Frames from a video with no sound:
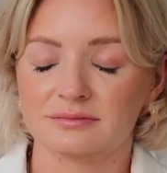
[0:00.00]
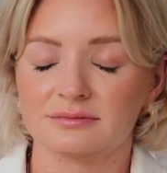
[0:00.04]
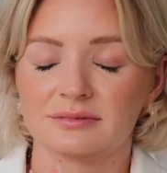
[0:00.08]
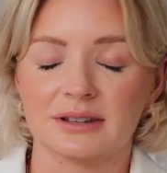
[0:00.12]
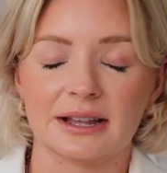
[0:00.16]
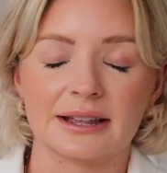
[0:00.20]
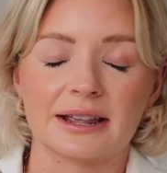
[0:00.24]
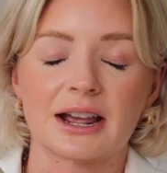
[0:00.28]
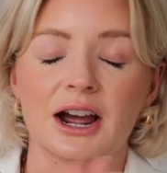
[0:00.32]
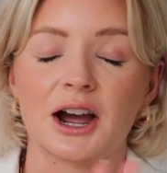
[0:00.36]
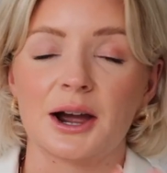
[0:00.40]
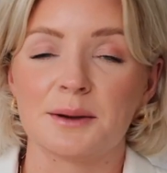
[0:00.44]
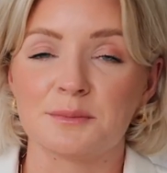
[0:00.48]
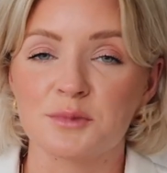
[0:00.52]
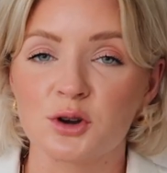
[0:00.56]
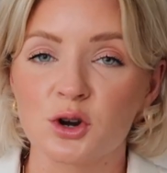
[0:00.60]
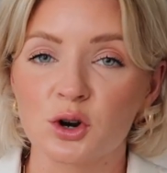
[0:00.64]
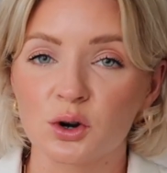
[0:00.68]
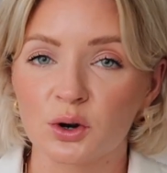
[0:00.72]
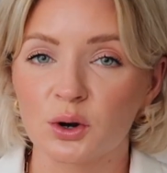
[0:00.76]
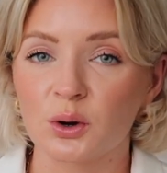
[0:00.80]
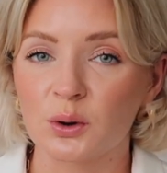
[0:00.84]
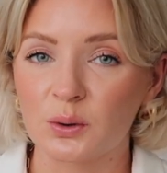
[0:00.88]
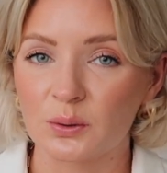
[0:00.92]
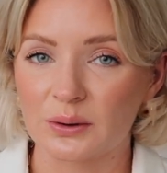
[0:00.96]
like, I'm
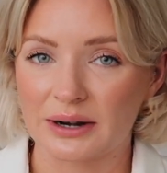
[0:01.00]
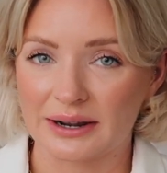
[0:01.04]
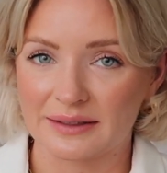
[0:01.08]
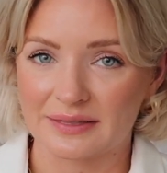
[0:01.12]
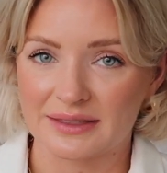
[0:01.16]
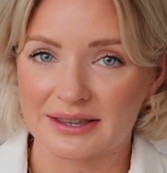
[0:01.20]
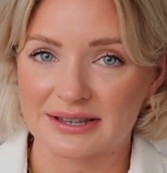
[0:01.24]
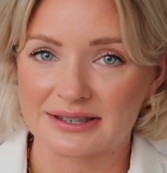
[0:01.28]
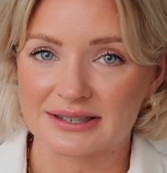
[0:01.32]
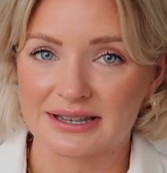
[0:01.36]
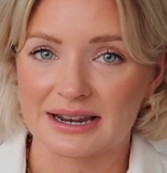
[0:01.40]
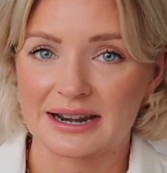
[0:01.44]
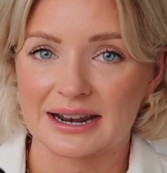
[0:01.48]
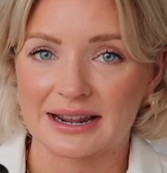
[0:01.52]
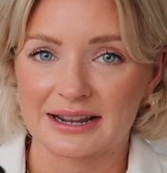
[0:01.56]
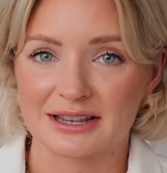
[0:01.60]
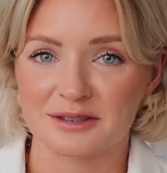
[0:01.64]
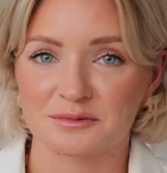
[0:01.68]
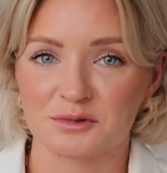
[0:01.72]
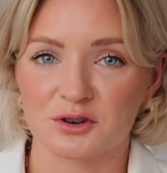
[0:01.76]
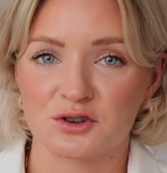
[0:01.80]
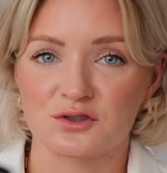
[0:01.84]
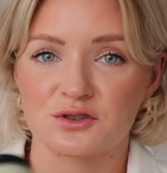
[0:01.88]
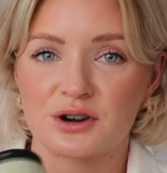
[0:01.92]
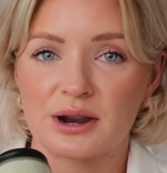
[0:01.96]
not calling this an
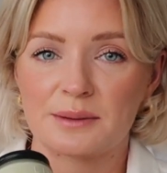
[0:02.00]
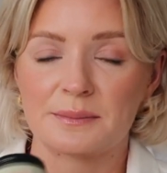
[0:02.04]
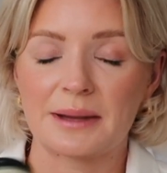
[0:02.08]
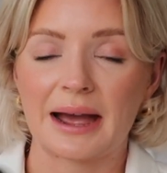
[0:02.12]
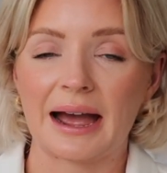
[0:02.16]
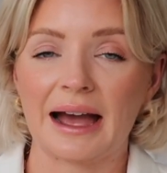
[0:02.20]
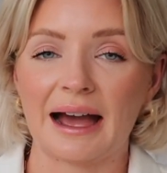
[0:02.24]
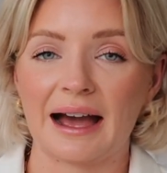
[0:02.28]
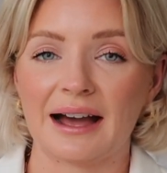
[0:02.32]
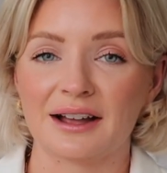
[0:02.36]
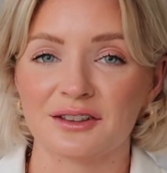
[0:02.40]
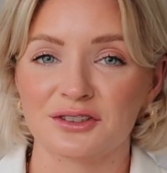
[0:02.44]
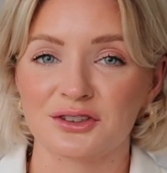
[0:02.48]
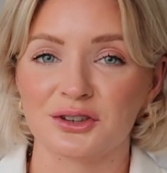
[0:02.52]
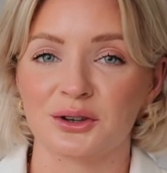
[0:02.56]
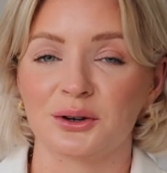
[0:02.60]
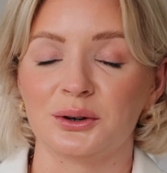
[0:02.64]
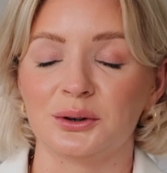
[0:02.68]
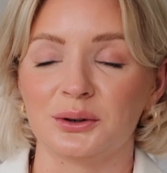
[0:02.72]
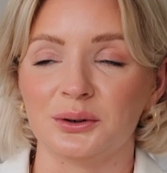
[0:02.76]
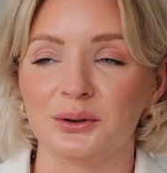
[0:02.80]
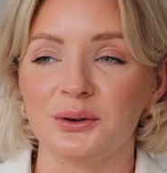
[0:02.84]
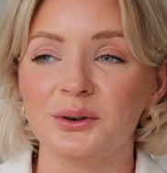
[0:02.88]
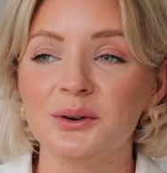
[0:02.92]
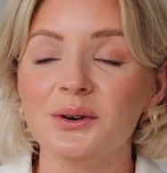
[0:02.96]
eczema cream at
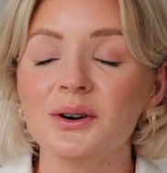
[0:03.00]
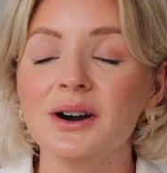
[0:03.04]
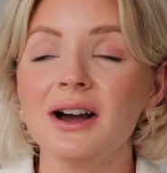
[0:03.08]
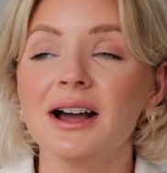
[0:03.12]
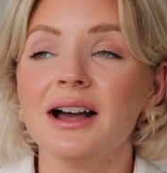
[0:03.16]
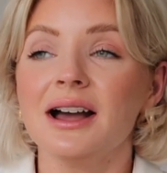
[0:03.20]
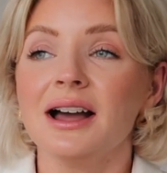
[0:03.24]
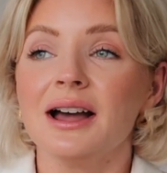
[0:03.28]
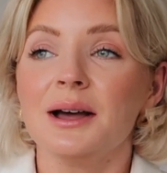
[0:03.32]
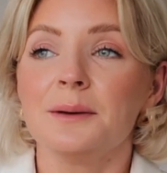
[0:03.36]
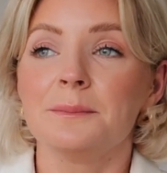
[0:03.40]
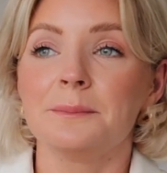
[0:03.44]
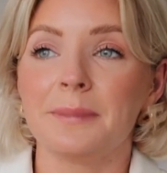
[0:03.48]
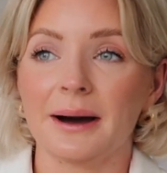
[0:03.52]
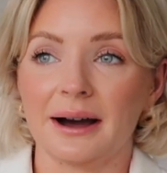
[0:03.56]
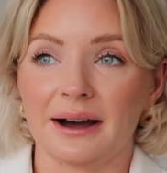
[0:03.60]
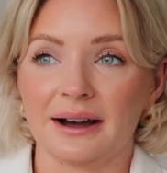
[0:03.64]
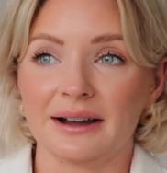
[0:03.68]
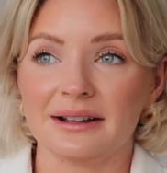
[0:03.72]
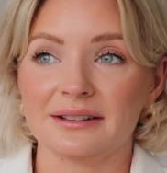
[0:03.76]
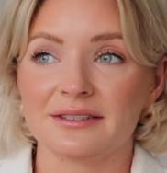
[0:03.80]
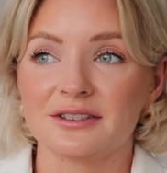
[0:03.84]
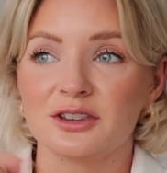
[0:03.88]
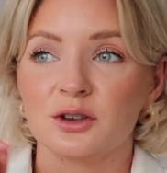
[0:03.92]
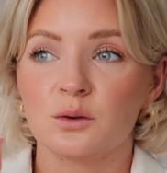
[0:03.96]
all,
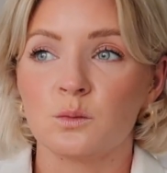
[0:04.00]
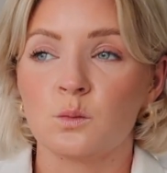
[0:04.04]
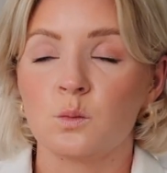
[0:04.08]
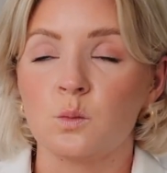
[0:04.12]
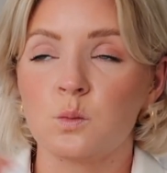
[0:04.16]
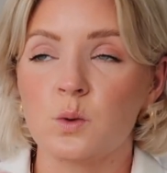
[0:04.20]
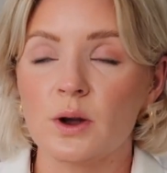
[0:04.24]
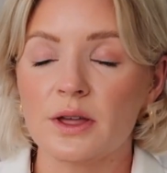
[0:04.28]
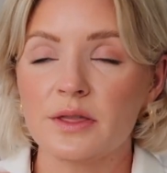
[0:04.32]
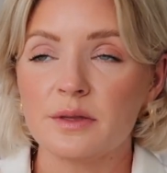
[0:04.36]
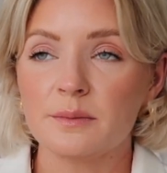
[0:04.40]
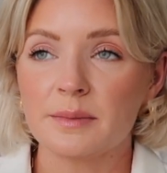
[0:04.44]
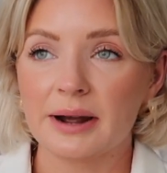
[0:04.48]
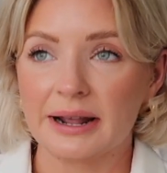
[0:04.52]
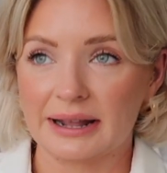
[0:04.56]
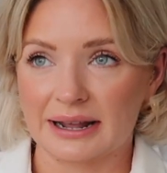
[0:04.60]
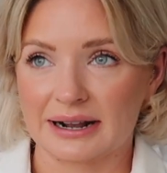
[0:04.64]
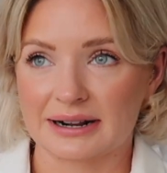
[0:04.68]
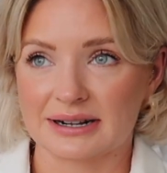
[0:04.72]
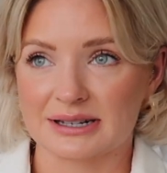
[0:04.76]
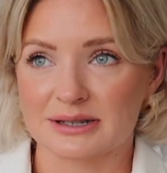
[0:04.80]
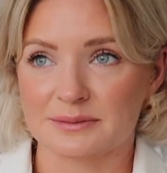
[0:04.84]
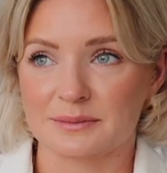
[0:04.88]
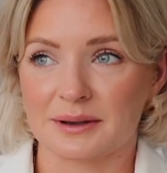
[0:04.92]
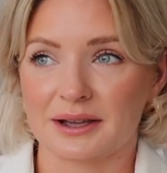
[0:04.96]
but with my
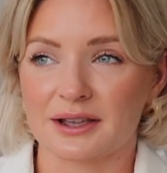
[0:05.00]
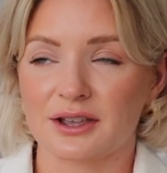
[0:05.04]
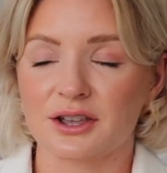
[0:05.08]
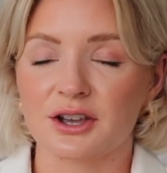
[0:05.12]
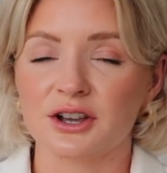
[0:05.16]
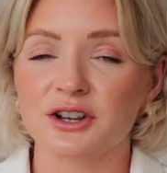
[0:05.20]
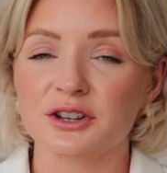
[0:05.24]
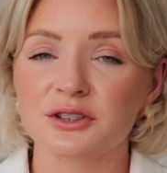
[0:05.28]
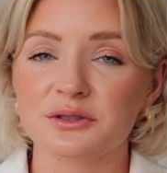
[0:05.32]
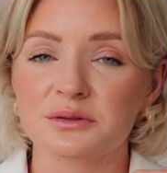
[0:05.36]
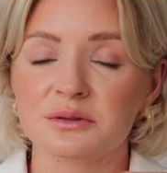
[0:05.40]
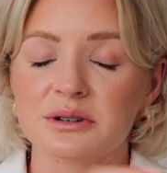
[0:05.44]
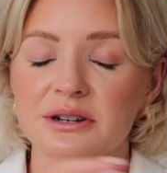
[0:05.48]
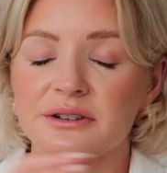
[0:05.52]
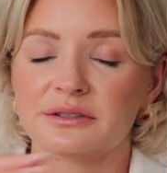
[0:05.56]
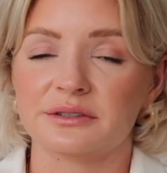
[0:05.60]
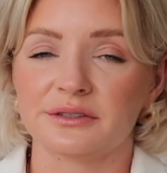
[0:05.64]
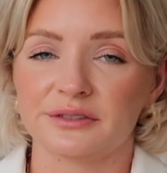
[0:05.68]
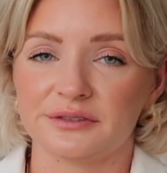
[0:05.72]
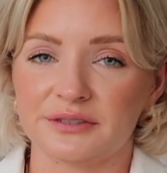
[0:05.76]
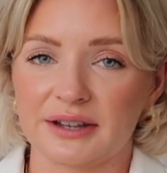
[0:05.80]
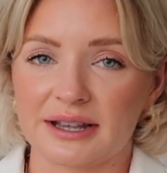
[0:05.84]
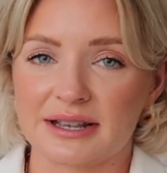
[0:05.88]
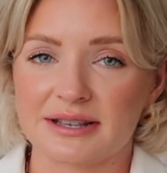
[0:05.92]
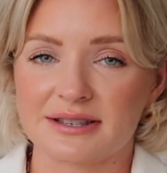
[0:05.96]
eczema it goes through
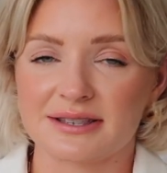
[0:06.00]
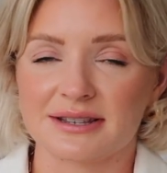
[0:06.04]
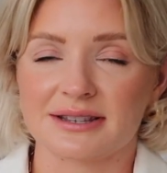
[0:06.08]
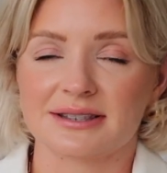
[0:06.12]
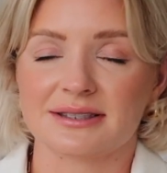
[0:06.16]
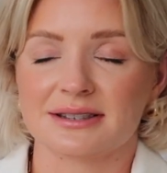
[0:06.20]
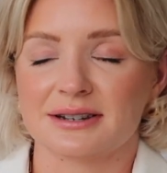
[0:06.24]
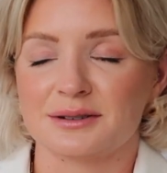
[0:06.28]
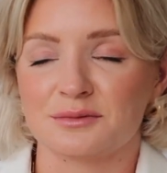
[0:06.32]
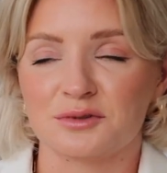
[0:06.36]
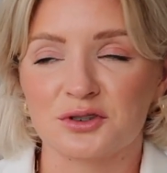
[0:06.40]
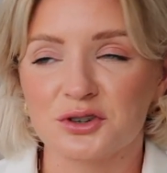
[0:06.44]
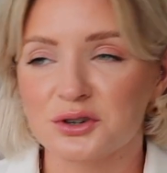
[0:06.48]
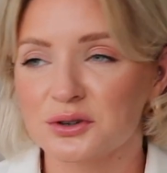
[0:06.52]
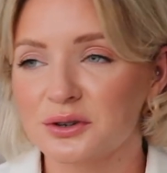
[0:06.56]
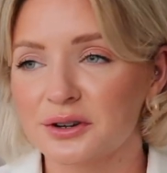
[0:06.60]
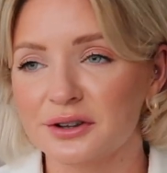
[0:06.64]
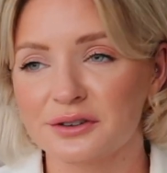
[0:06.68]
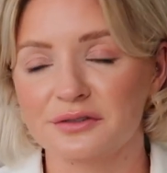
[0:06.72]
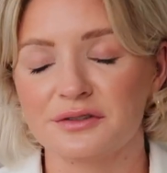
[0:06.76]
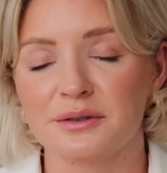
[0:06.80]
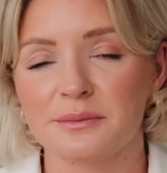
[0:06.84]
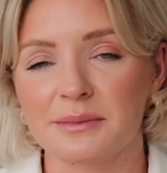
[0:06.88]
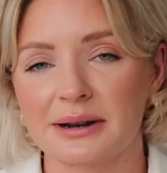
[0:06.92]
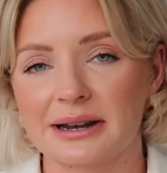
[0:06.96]
different phases, and I'm sure you're
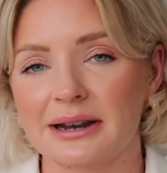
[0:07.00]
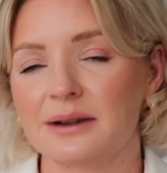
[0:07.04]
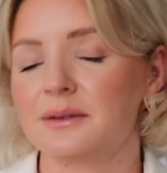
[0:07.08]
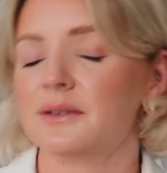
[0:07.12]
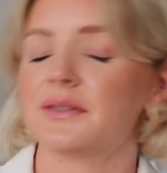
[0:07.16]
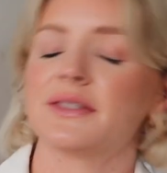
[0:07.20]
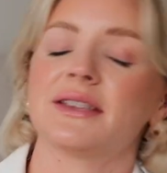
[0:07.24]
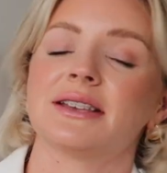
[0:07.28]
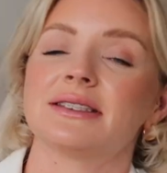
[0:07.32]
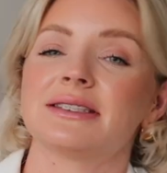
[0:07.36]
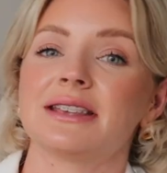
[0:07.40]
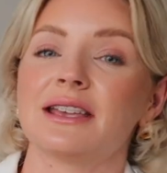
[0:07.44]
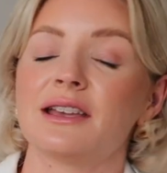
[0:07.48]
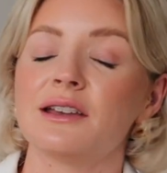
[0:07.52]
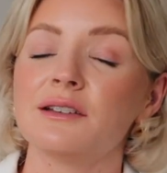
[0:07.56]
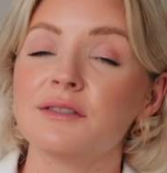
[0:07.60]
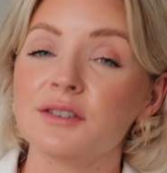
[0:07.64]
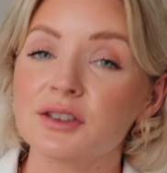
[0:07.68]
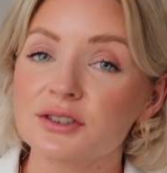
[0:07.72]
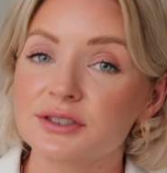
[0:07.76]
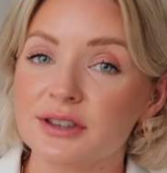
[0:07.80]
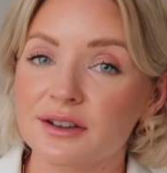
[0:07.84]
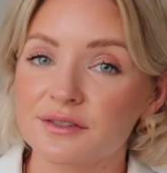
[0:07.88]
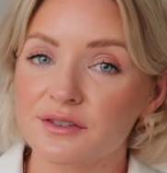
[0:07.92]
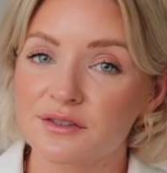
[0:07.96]
familiar with this if
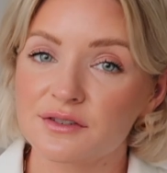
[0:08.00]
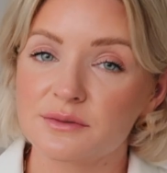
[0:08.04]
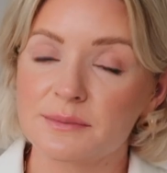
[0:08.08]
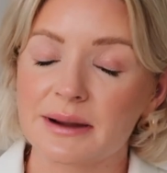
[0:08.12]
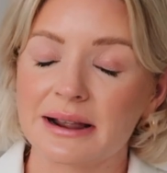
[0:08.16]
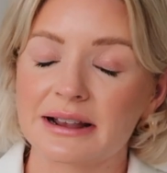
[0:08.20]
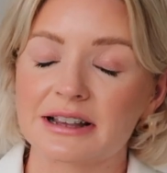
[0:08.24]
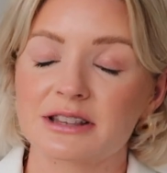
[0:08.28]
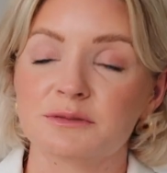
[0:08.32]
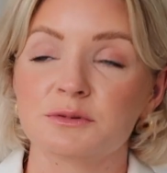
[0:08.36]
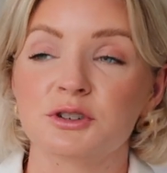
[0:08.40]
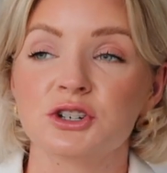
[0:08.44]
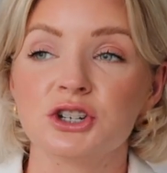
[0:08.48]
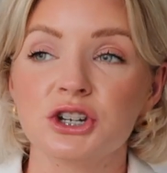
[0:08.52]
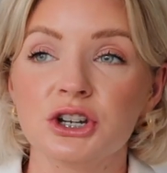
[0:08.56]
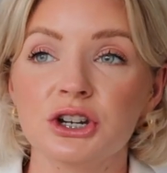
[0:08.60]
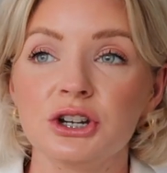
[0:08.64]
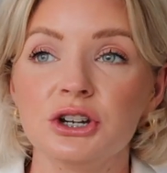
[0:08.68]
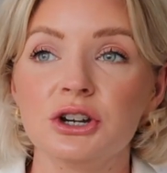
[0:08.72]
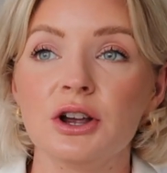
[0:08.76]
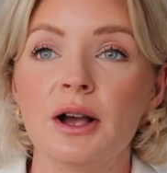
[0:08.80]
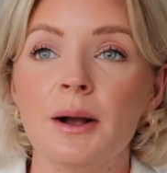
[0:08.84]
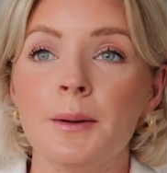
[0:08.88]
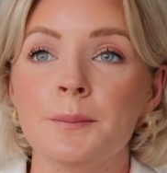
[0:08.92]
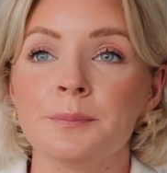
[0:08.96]
you suffer from eczema
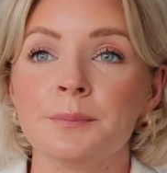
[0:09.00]
too.